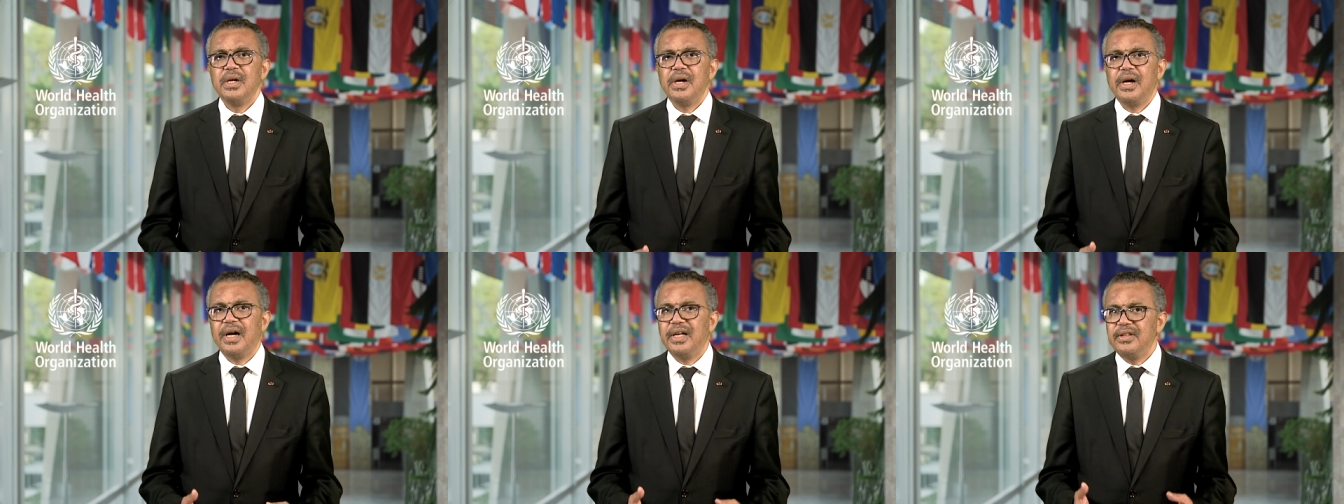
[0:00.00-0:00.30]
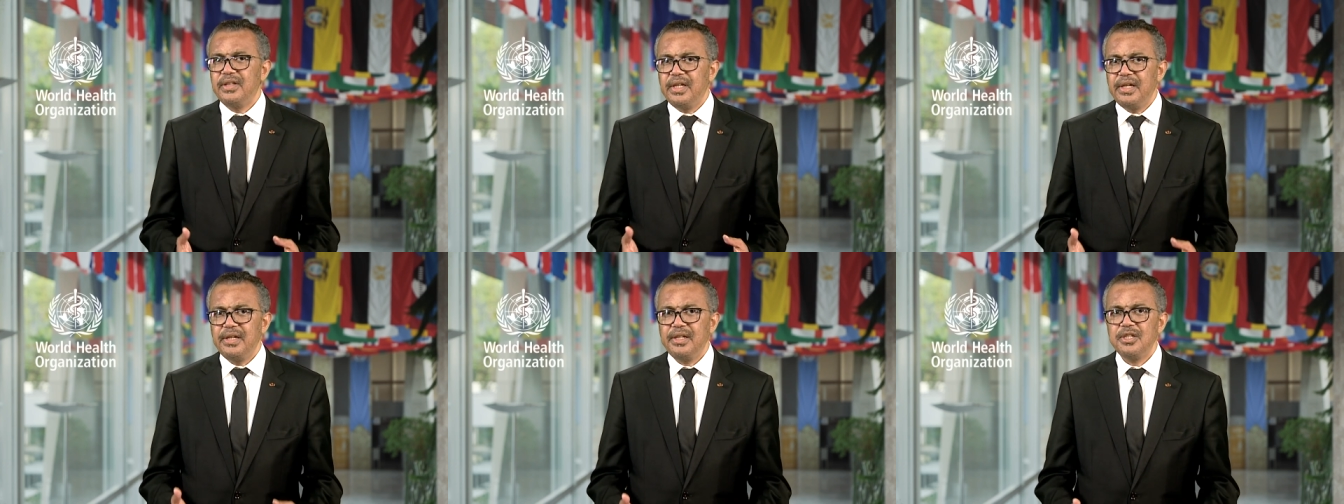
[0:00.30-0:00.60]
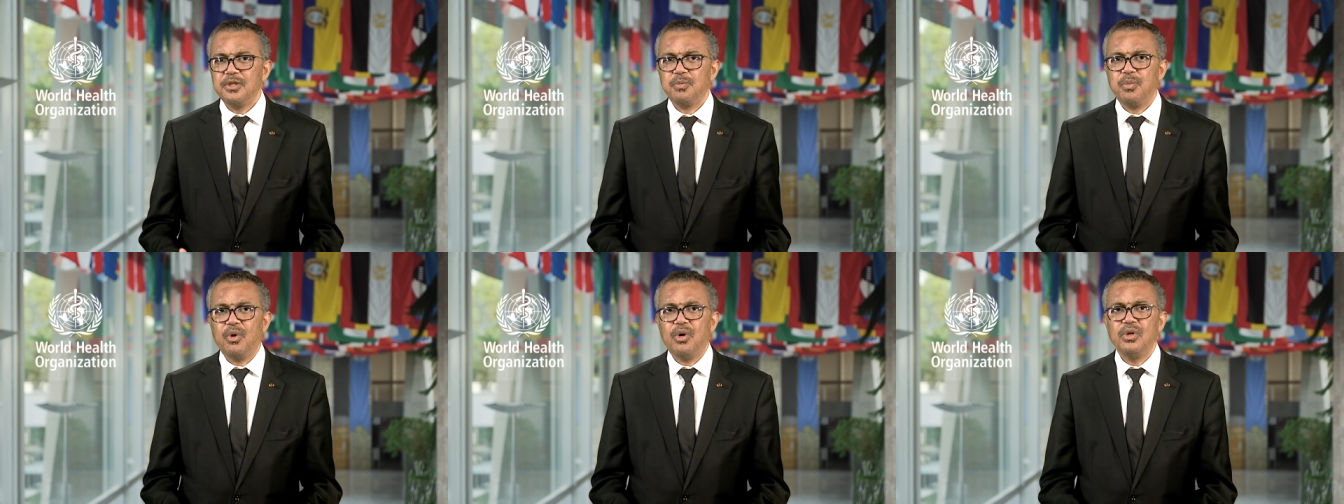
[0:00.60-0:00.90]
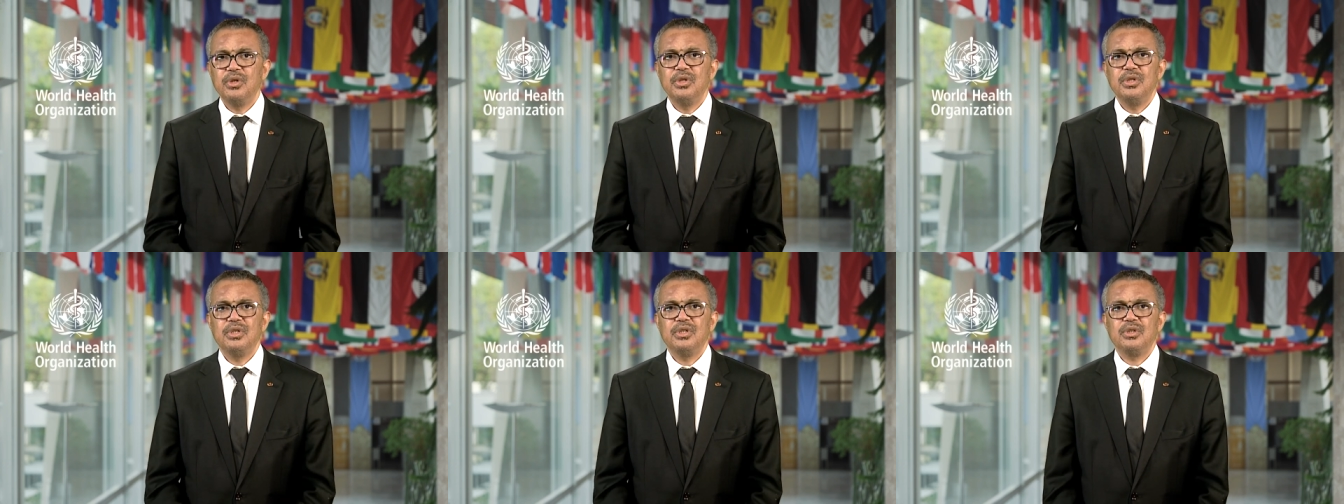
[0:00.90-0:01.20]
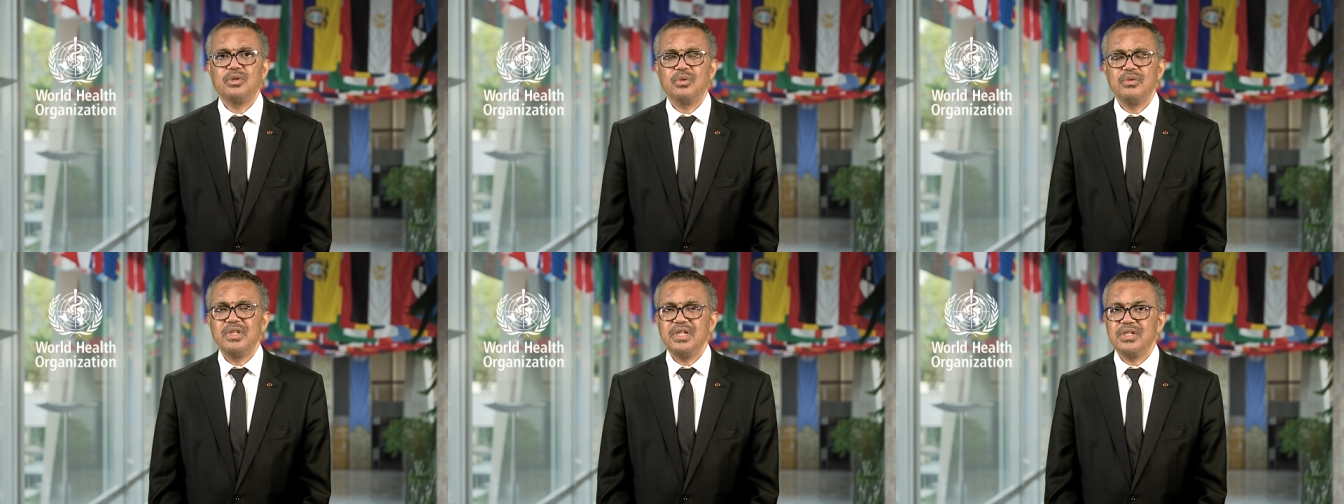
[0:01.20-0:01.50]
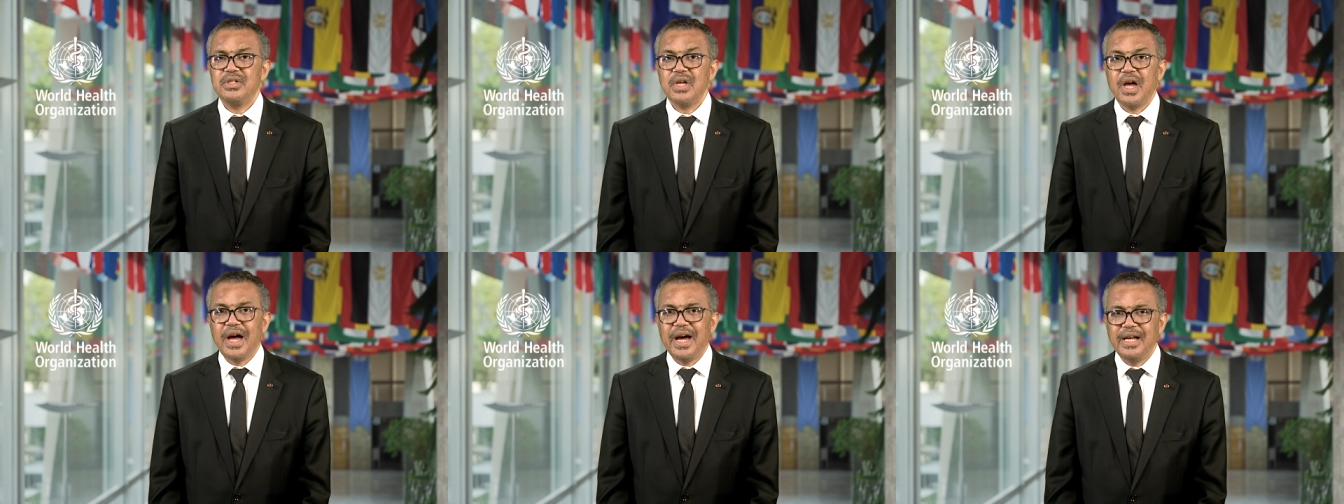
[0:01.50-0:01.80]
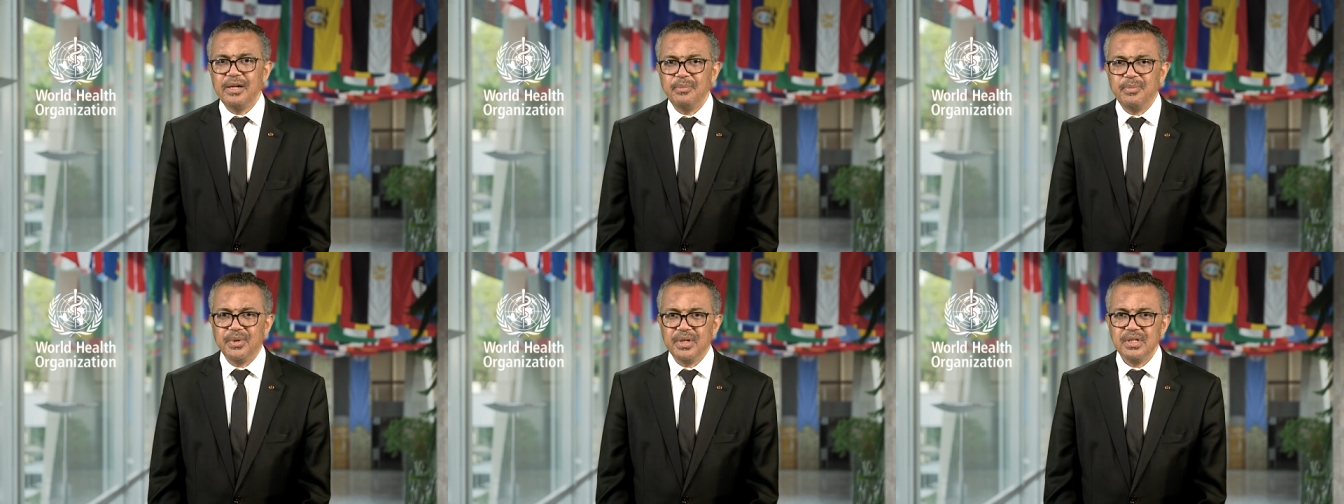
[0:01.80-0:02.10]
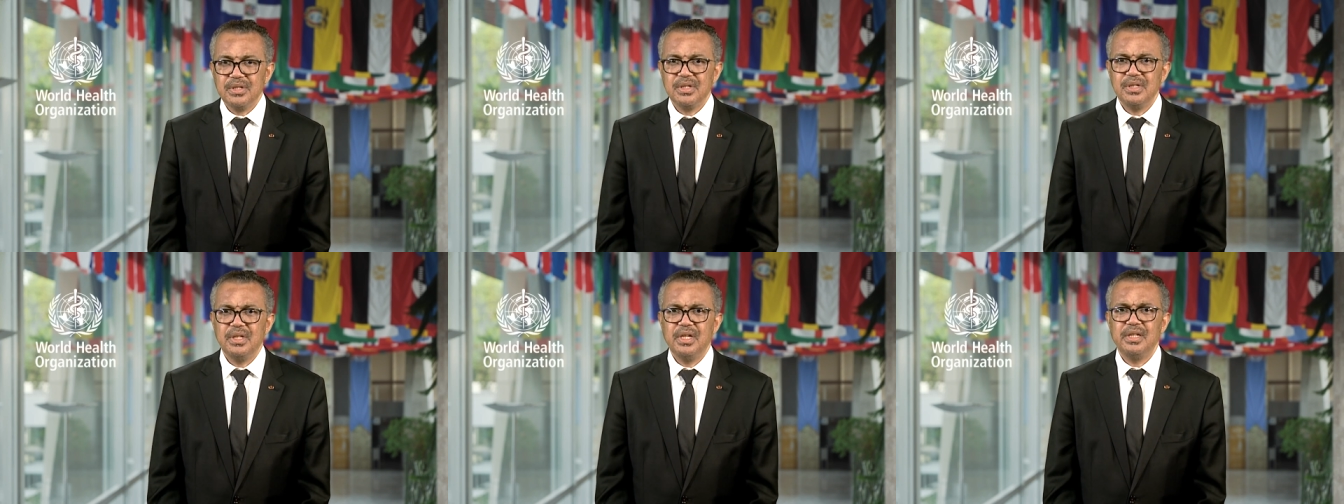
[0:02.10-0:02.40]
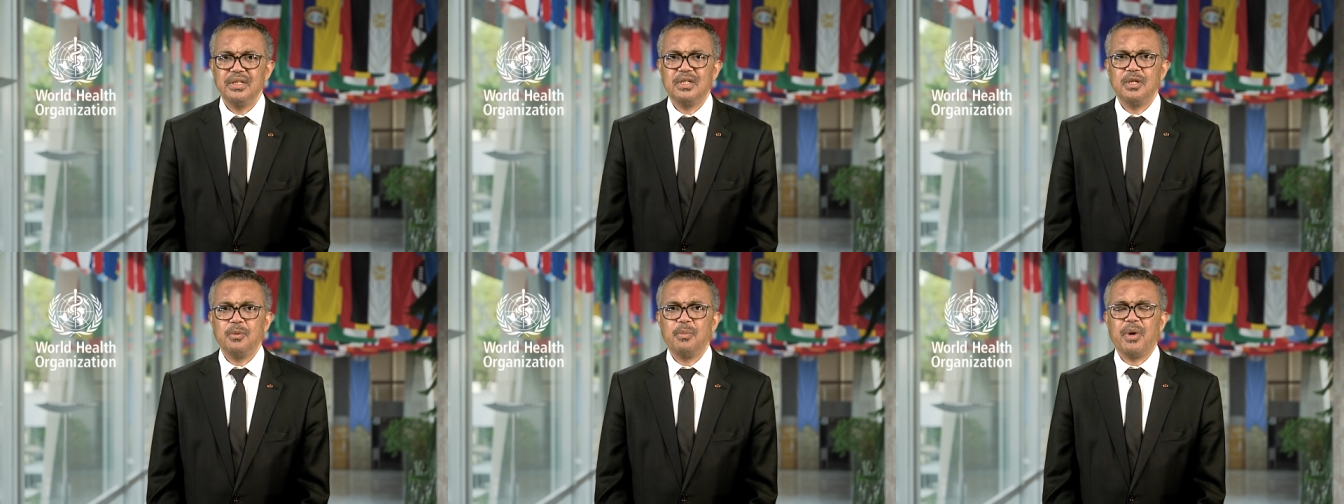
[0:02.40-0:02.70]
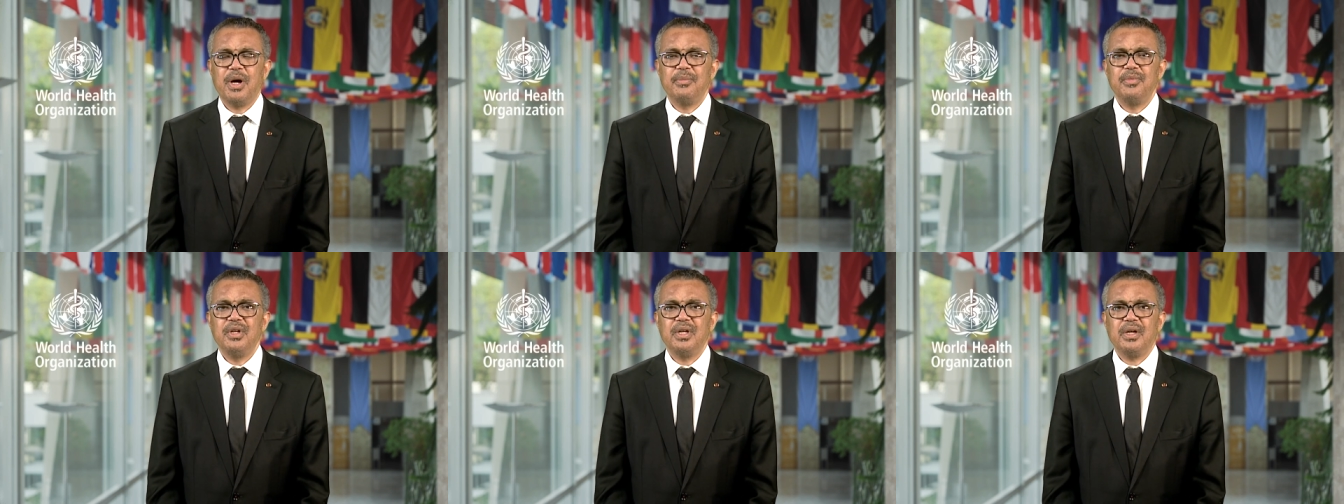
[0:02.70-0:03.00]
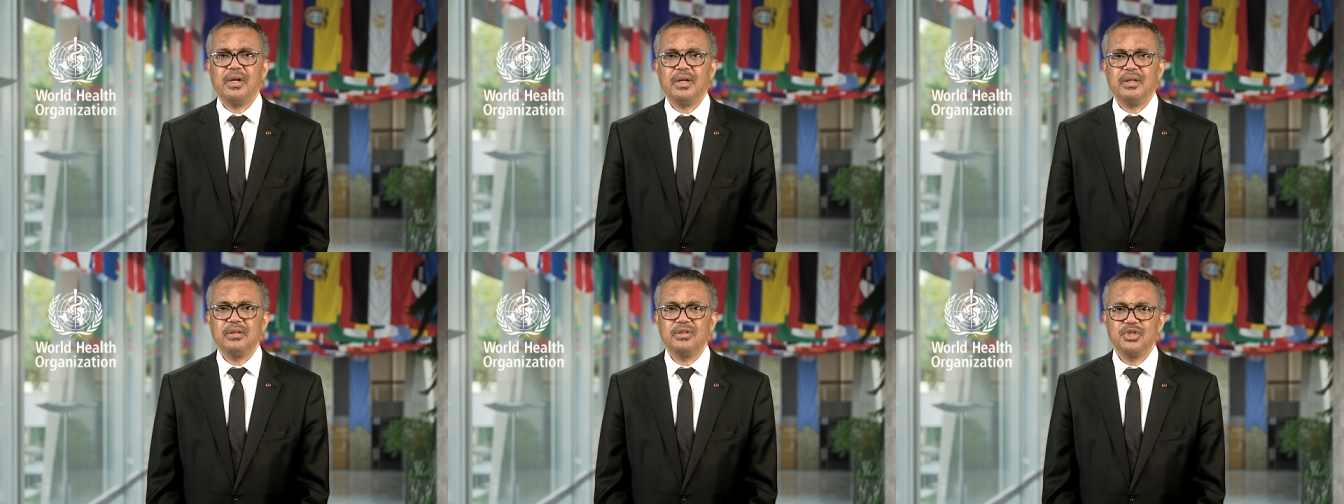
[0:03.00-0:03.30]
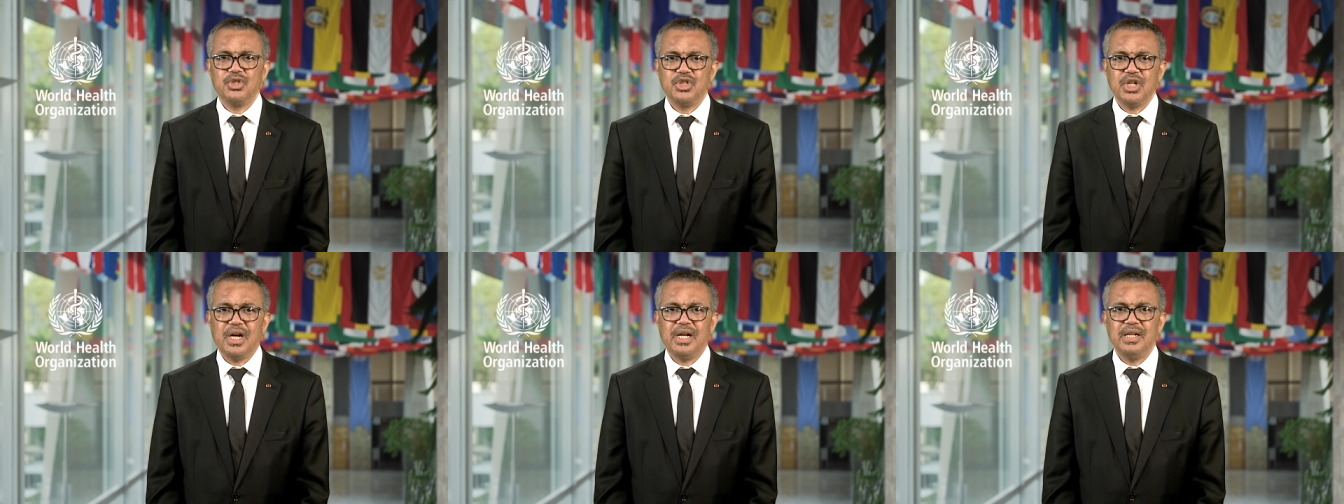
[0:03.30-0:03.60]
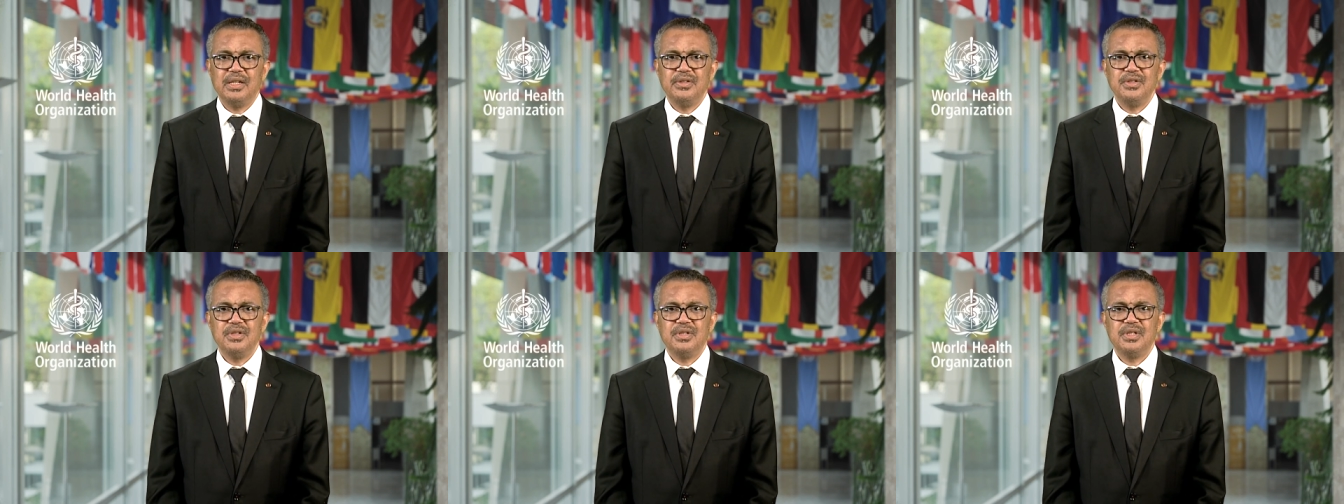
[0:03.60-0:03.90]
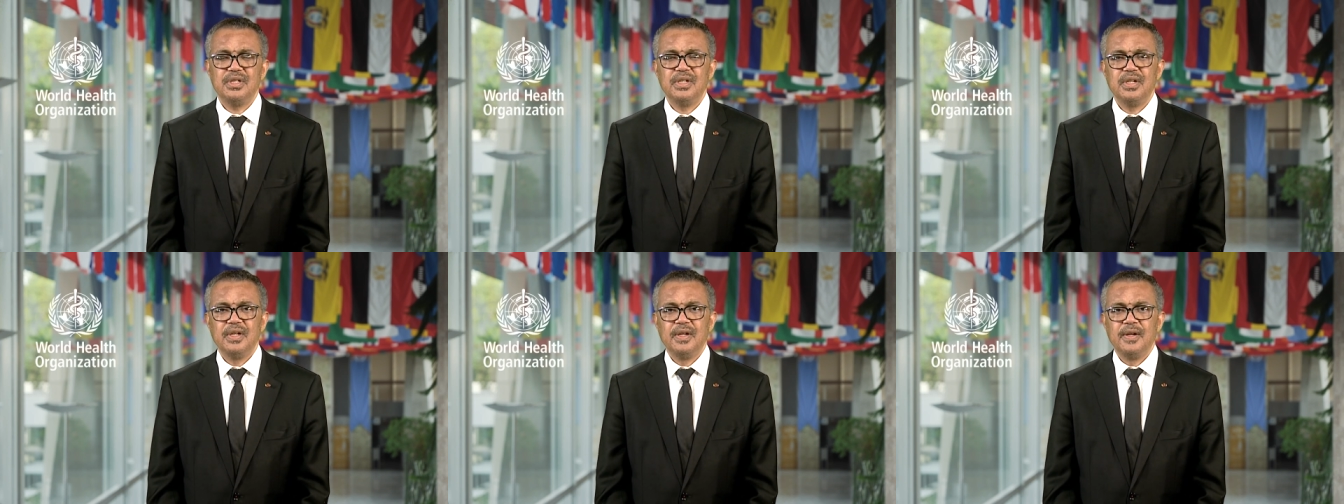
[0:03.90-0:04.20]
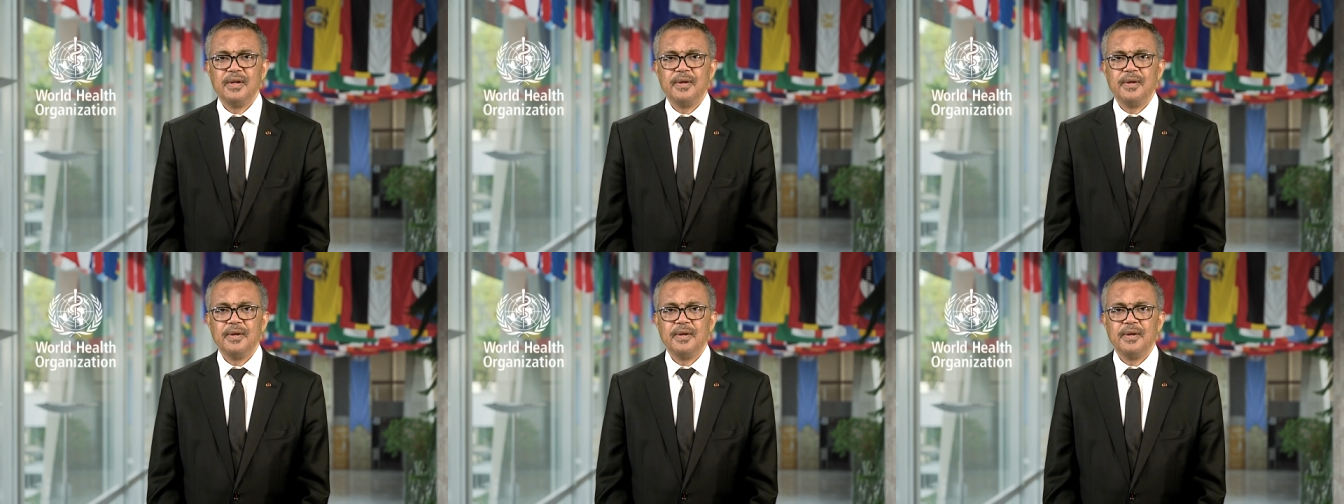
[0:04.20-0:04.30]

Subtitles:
as they respond to this unprecedented public health challenge.